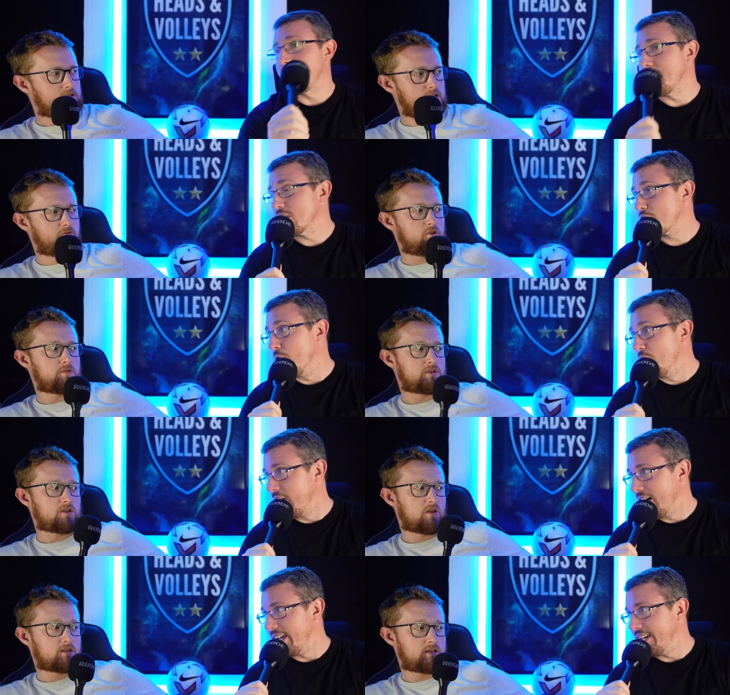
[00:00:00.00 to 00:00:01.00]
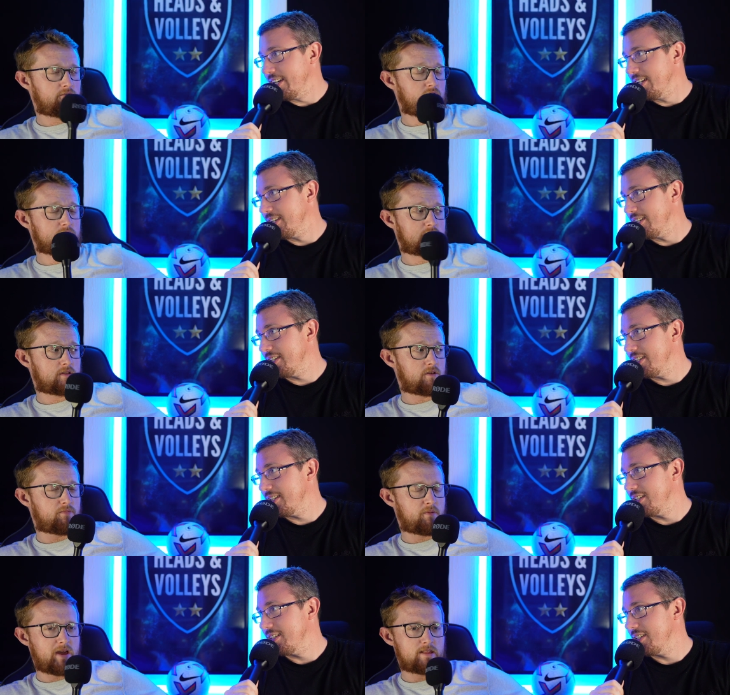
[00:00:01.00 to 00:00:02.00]
Speaker 1: I think the scoreline. I see rumours
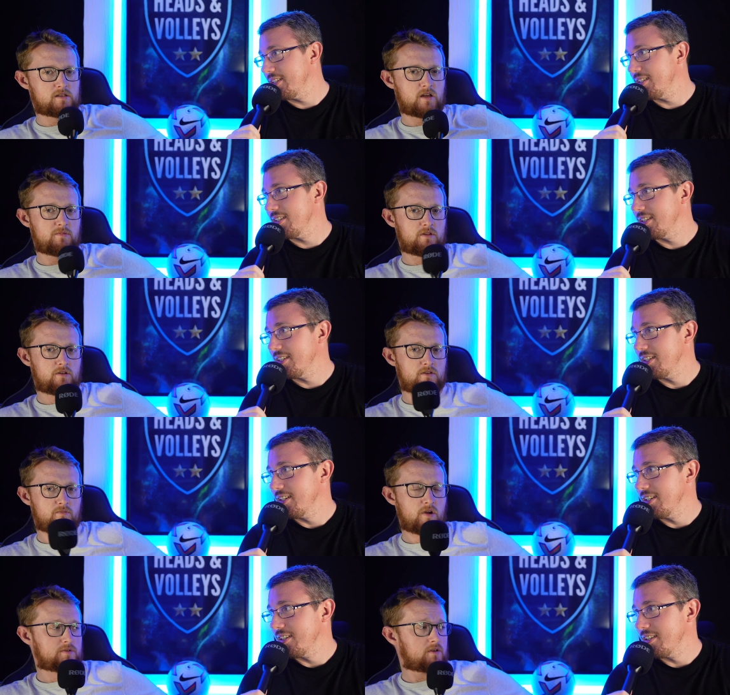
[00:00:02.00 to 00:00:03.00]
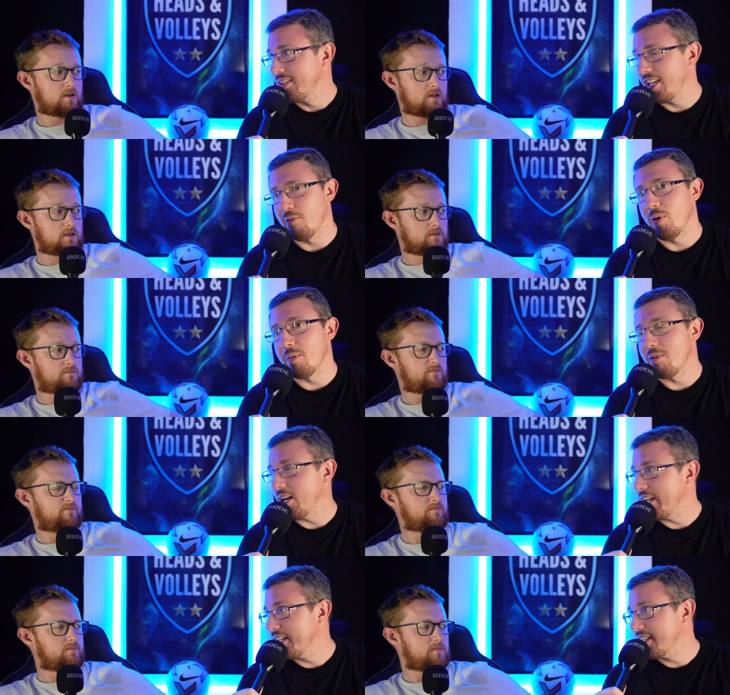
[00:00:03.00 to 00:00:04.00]
that the ban's coming though, so it might be saying. Yeah, it'll probably be
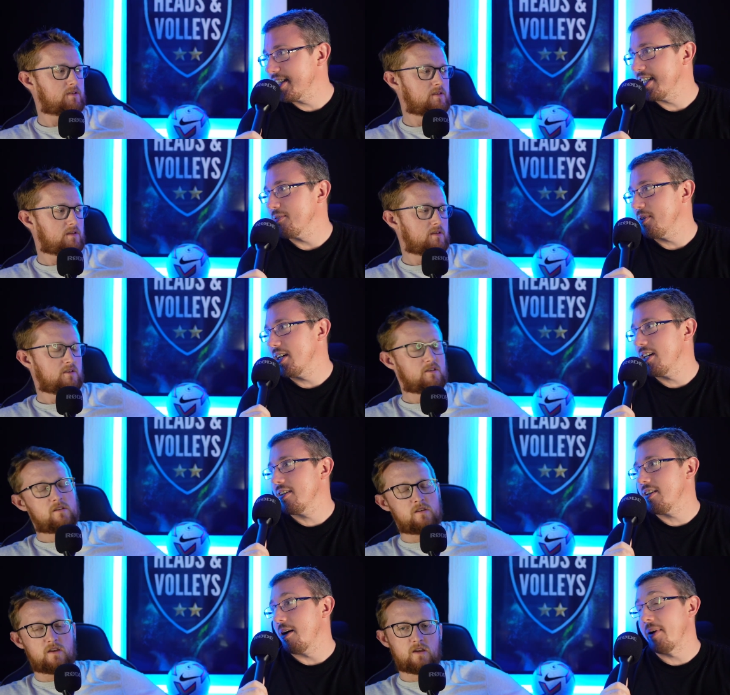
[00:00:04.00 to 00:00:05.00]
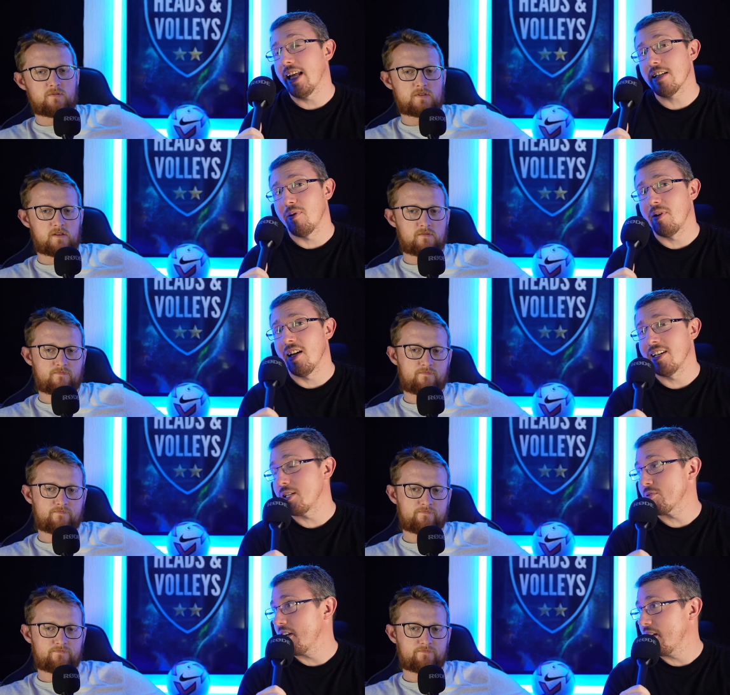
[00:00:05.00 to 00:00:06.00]
right at the end of the season, won't it? Yeah, I mean, that's probably the
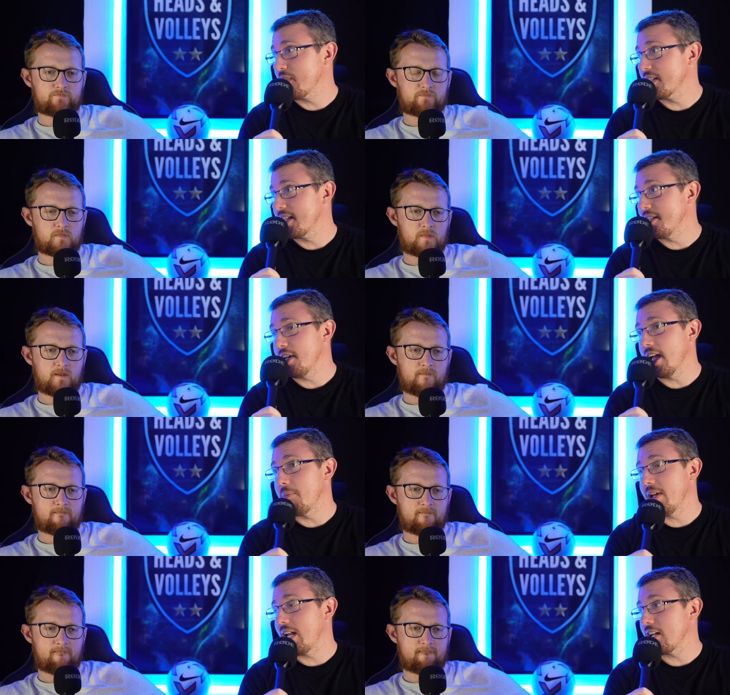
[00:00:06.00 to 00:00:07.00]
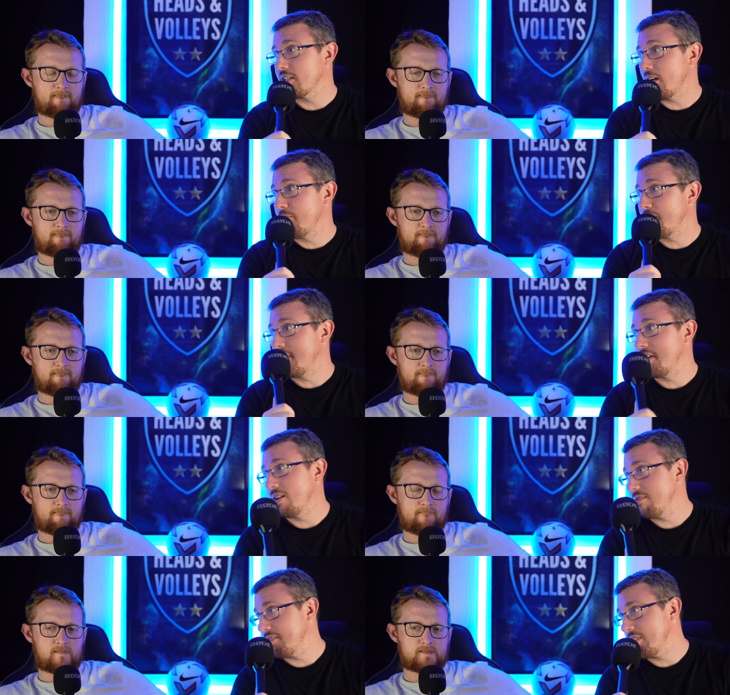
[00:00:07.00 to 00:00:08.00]
ideal time, because then you get a bit of that time for the